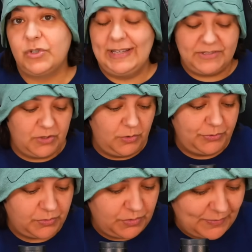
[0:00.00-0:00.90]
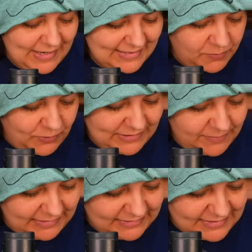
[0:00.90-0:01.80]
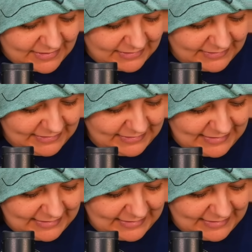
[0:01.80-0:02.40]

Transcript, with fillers: let's go through the rest. I'm going to make this a little